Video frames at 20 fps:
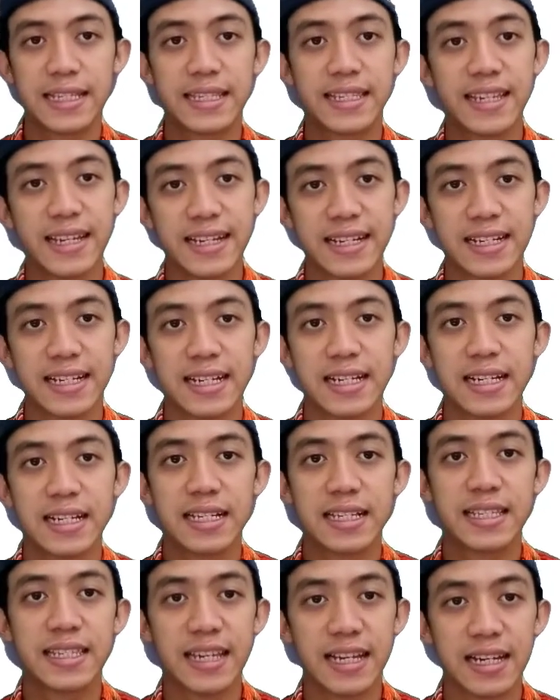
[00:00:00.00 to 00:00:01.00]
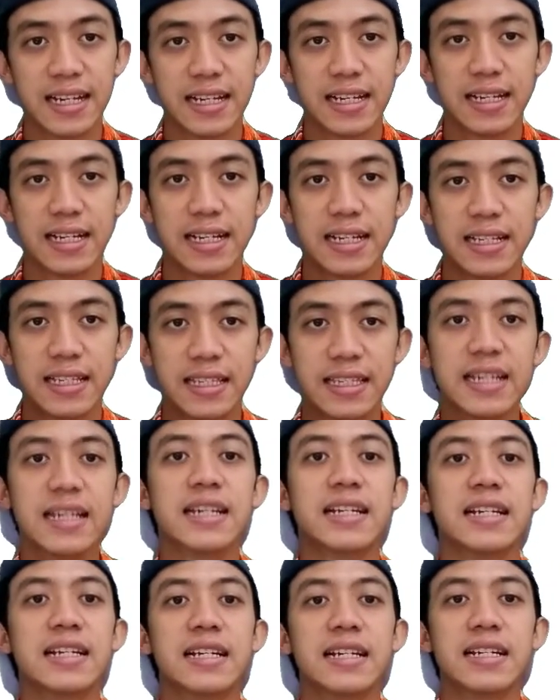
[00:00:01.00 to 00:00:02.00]
J, j, j,
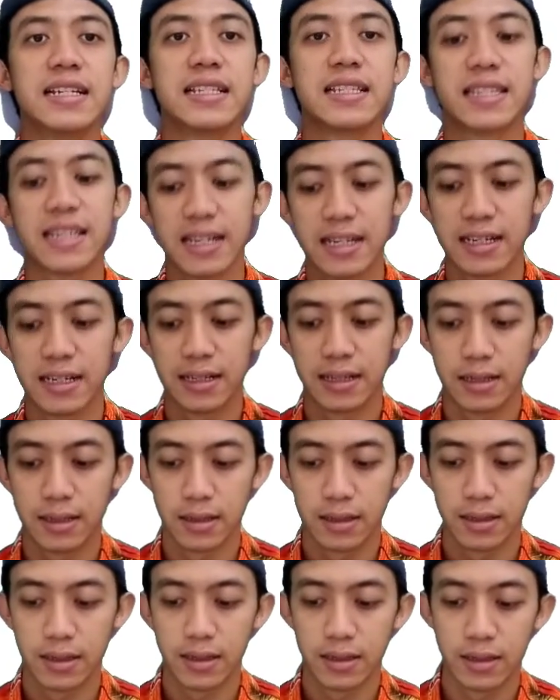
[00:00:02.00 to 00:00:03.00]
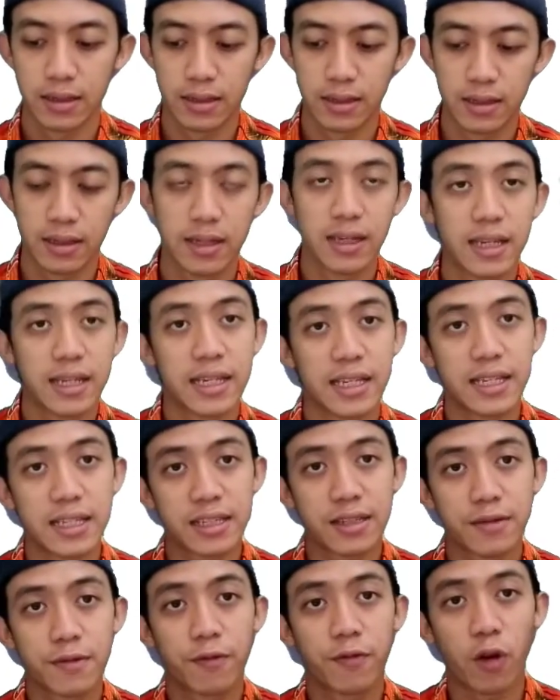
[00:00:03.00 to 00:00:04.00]
j
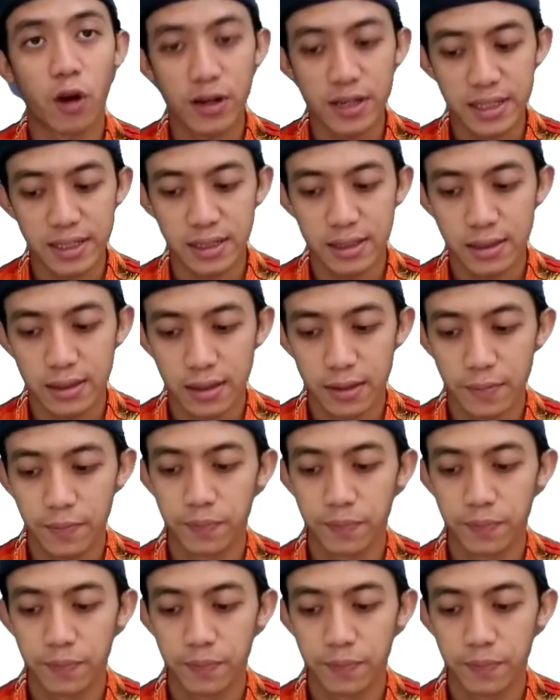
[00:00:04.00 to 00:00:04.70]
is voice,